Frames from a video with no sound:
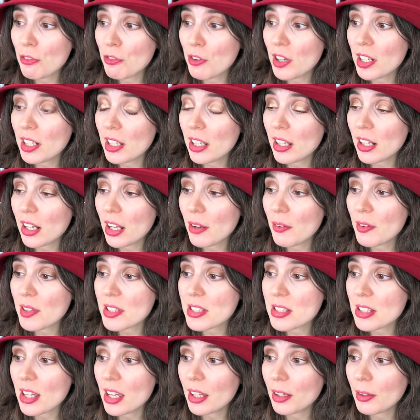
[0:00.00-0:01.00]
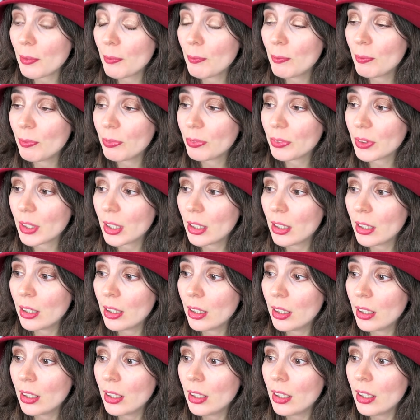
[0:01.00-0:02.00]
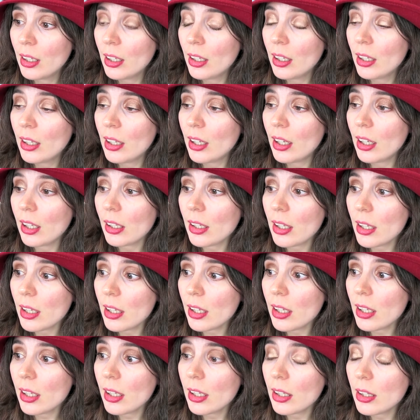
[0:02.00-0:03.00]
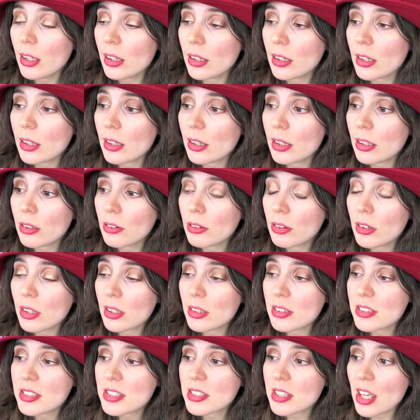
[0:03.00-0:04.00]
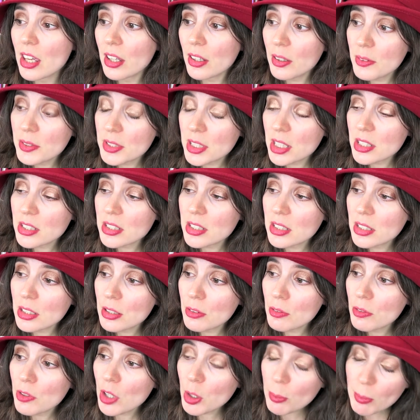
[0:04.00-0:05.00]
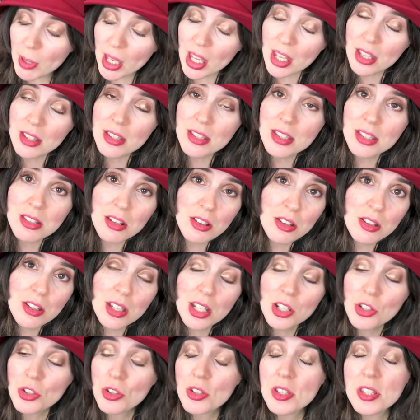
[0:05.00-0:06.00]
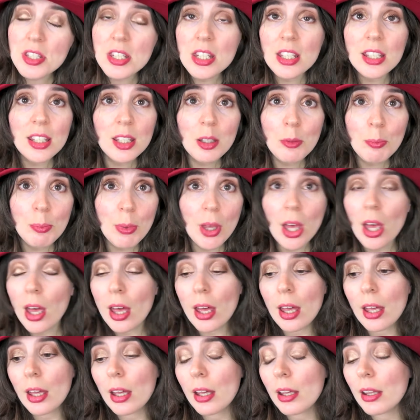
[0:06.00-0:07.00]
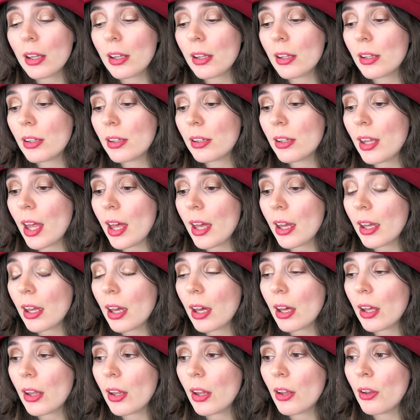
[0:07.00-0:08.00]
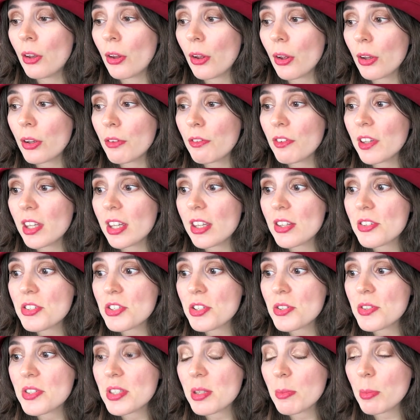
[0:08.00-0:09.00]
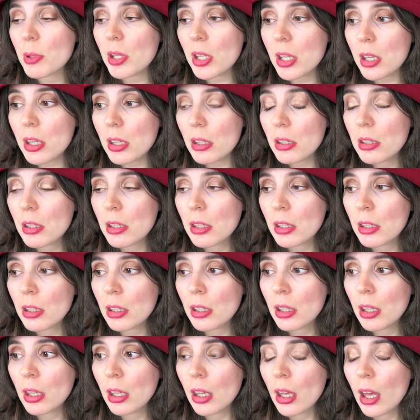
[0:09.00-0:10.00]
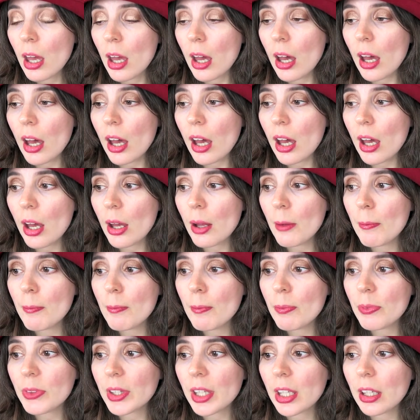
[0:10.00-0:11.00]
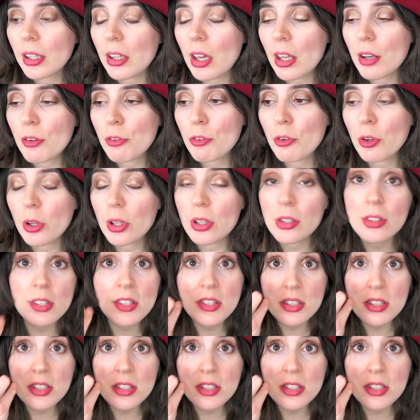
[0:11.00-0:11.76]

read it and I was like, okay, the circumstances of romance are interesting, but, like, a lot of it is too similar. It kind of followed